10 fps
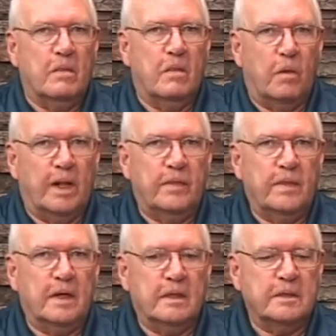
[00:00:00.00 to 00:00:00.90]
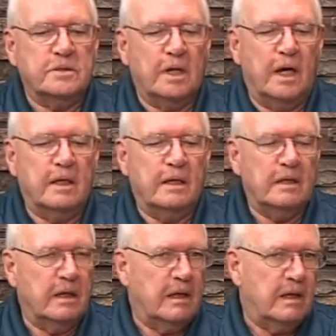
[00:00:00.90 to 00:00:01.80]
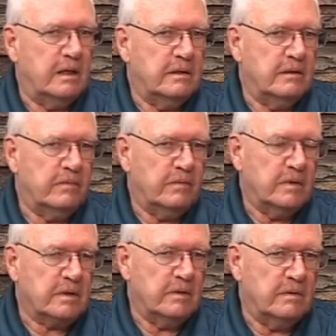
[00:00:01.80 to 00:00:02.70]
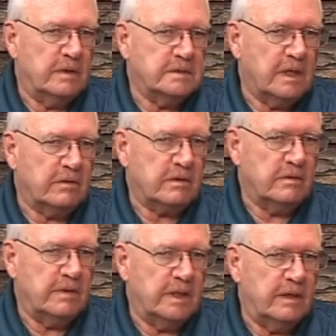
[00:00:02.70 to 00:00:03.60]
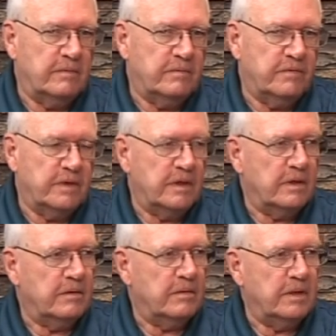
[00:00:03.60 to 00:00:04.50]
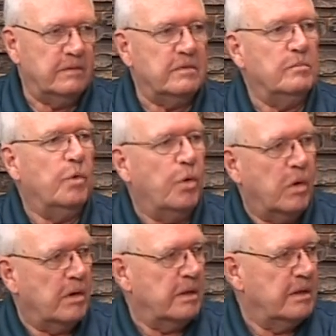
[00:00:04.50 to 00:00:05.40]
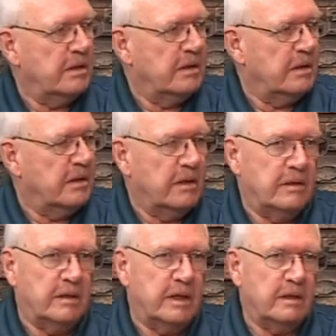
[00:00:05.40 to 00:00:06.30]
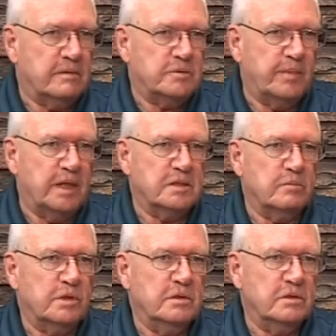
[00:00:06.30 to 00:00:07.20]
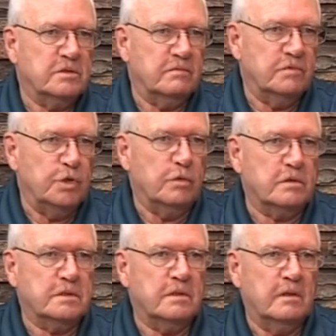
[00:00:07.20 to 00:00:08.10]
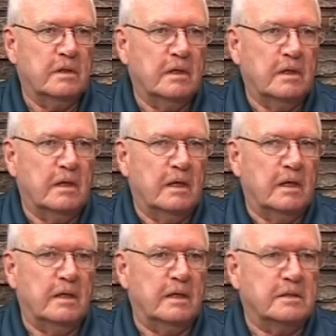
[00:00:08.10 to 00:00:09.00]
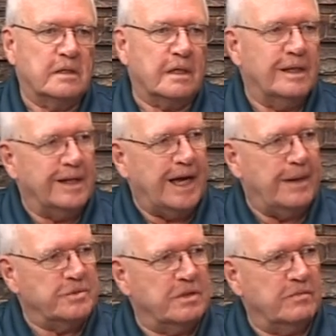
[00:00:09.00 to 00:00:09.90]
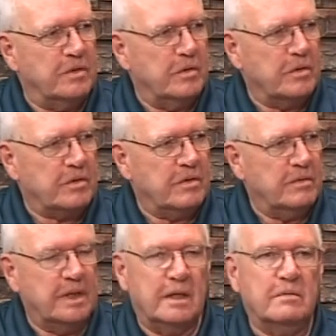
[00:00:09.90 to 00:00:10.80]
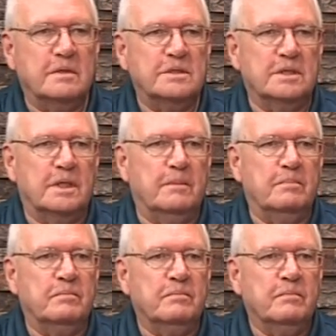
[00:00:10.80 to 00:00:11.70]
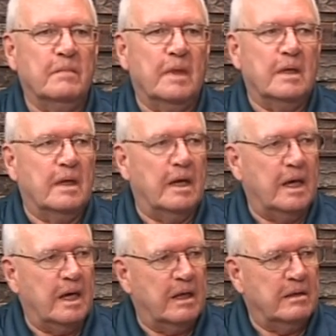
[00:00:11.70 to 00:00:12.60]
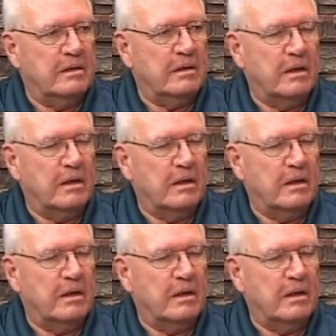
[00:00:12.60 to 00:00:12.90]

The one thing that China and South Korea fear even more than irresponsible use of nukes is a collapse of the North Korean regime and